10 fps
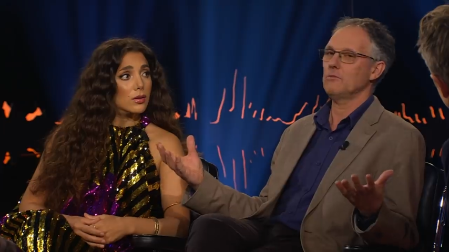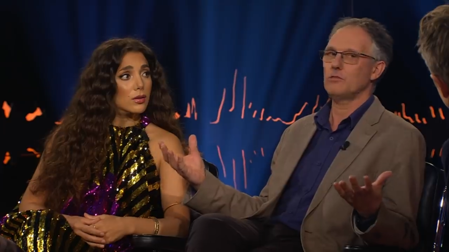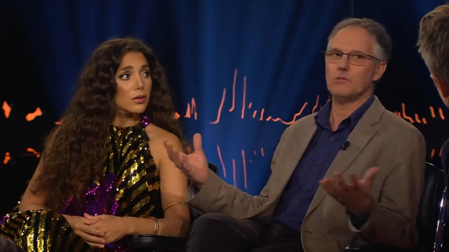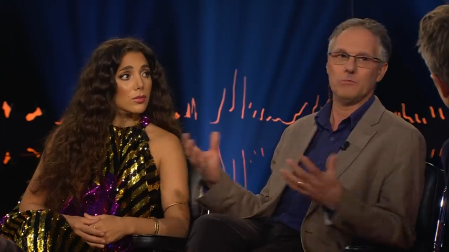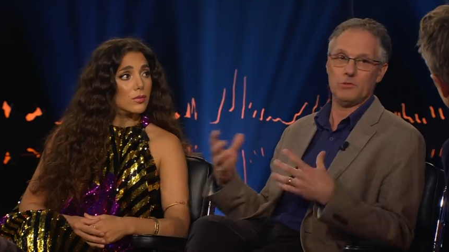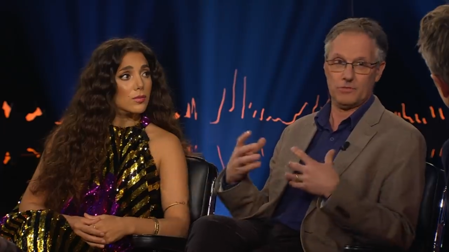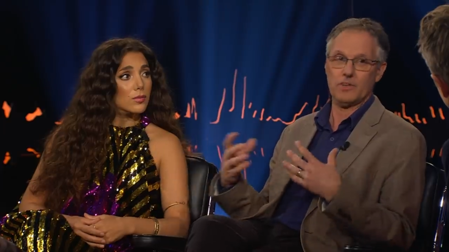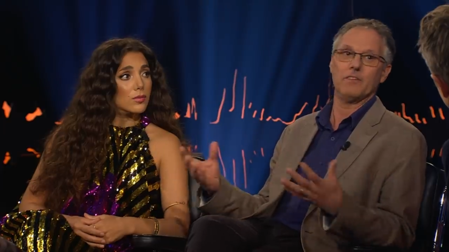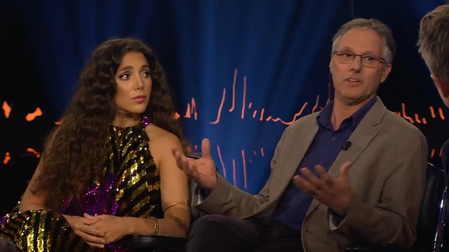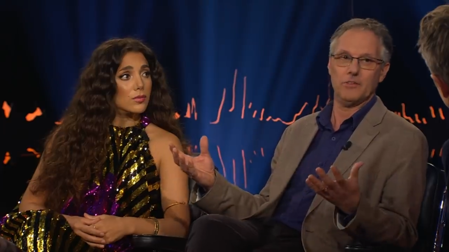Speaker 1: in the room, you
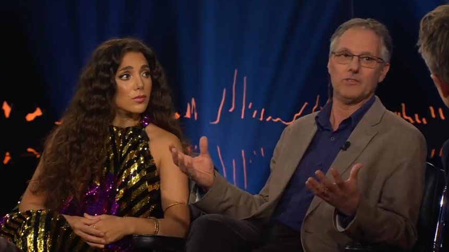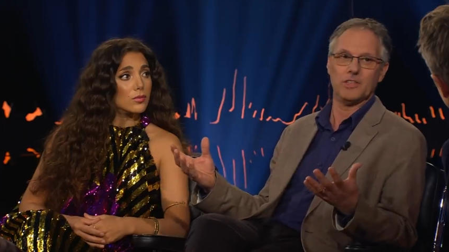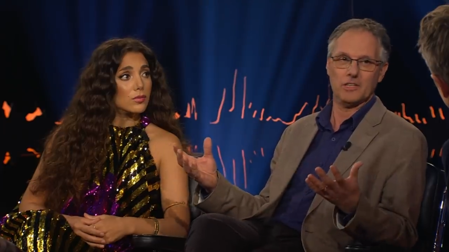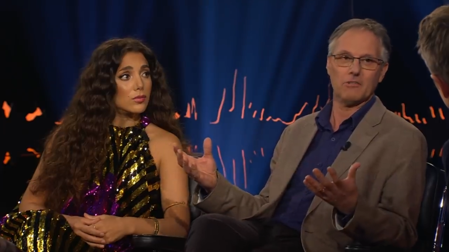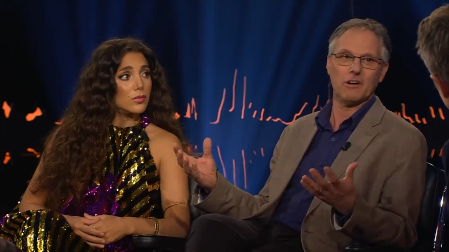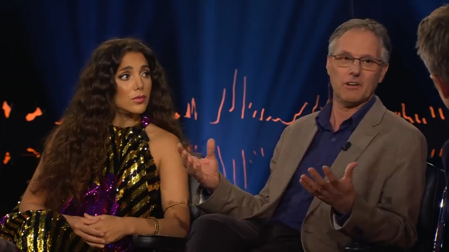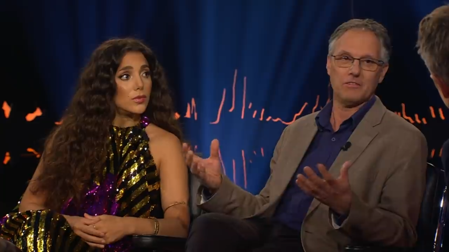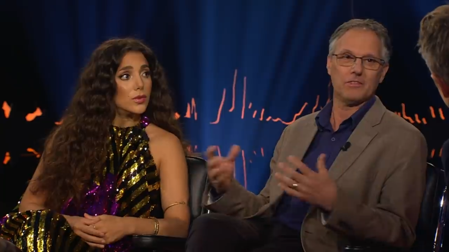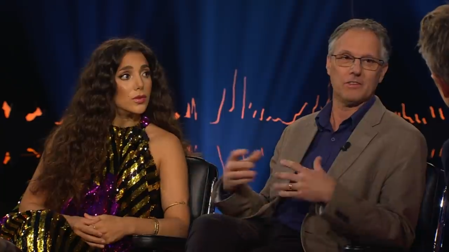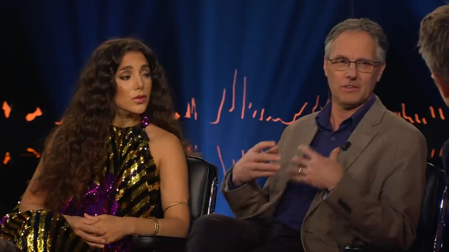definitely knew she had
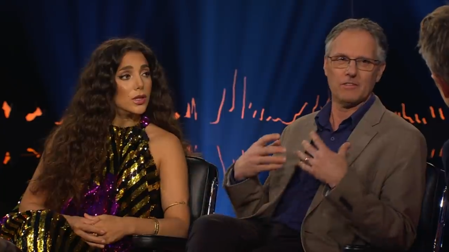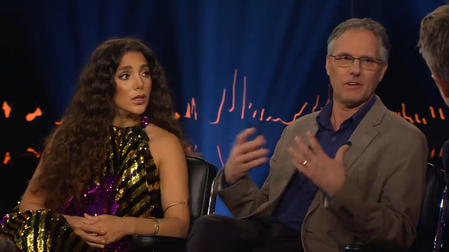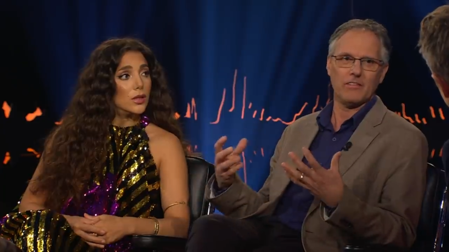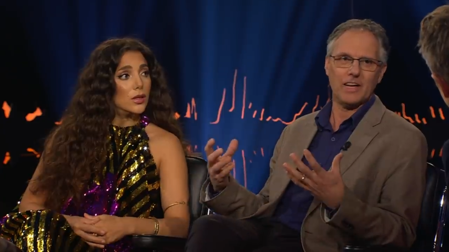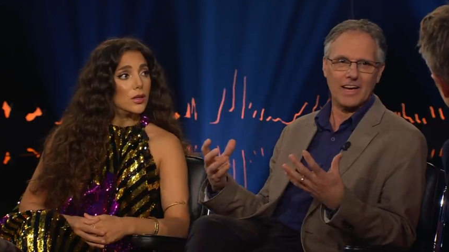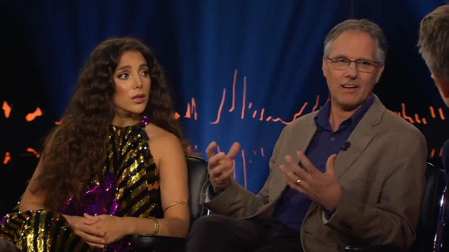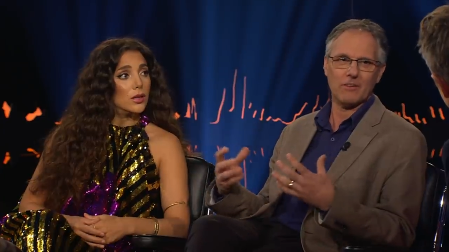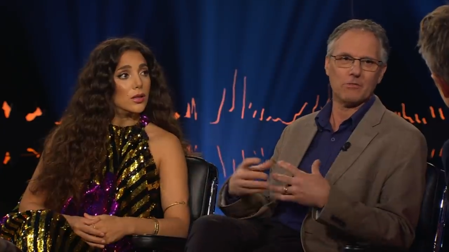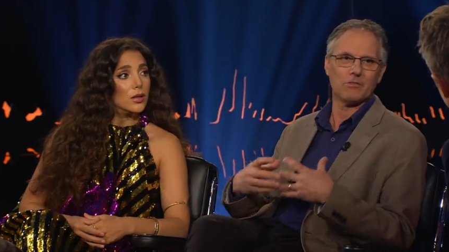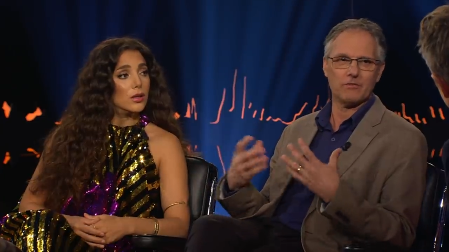arrived very
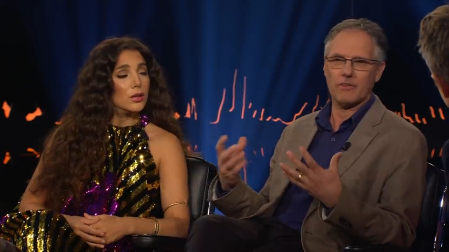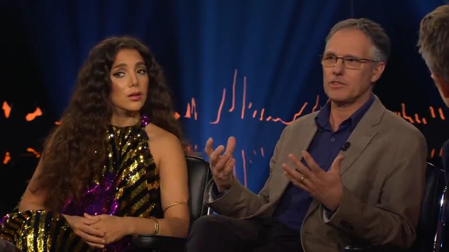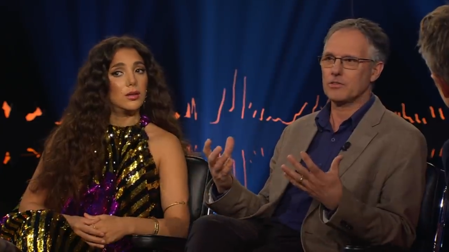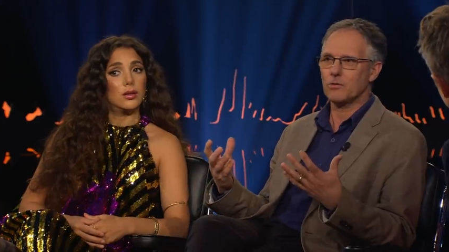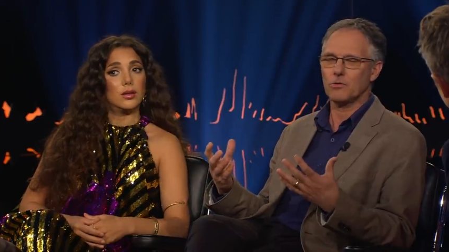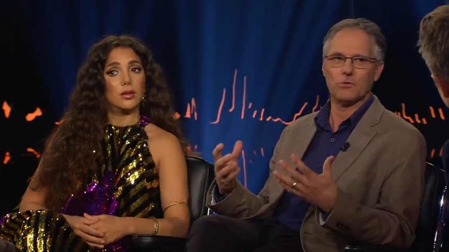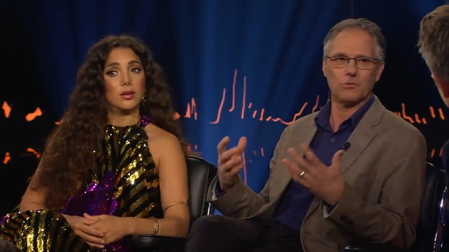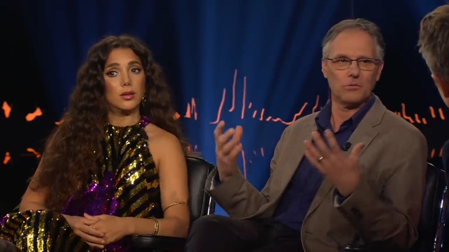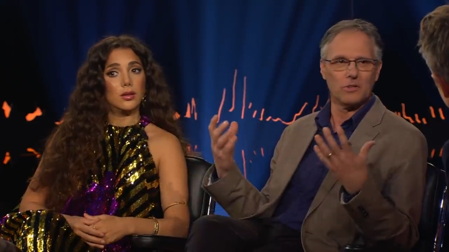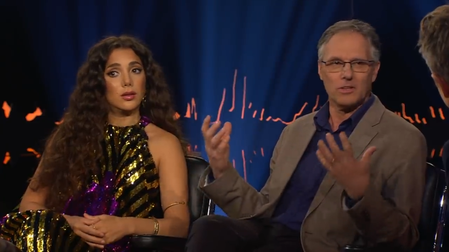loud, six, very tall, six
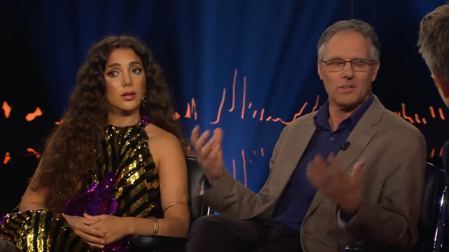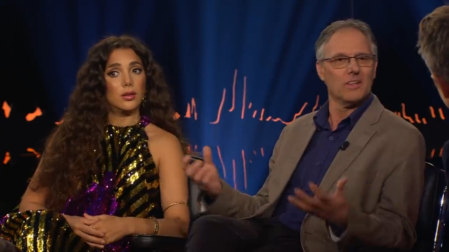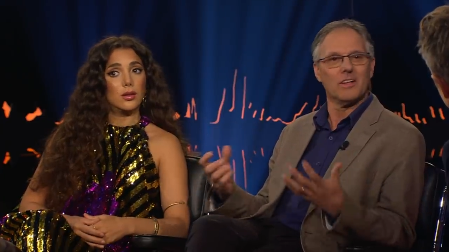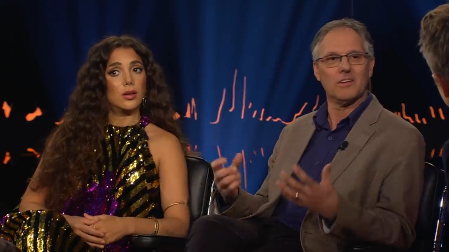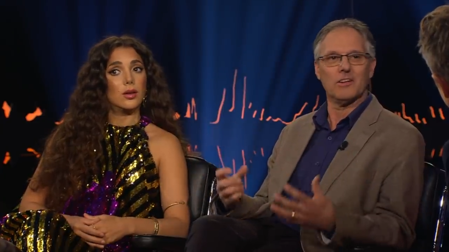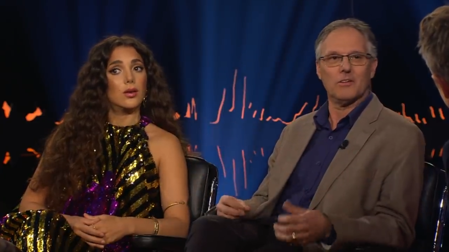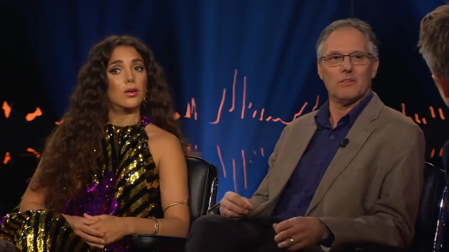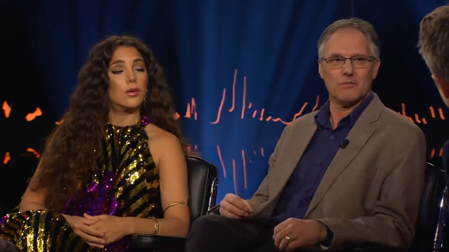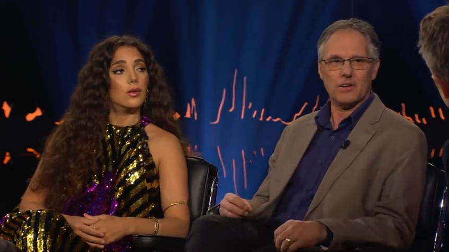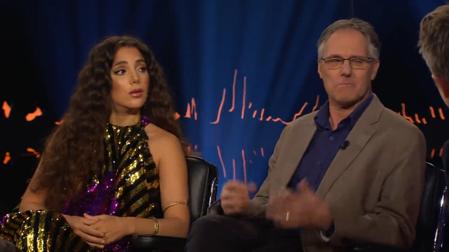foot tall. You
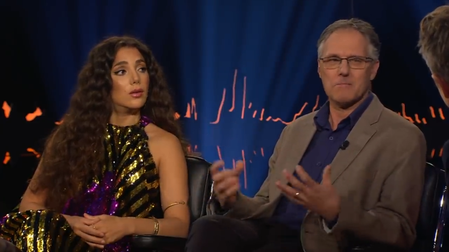know, an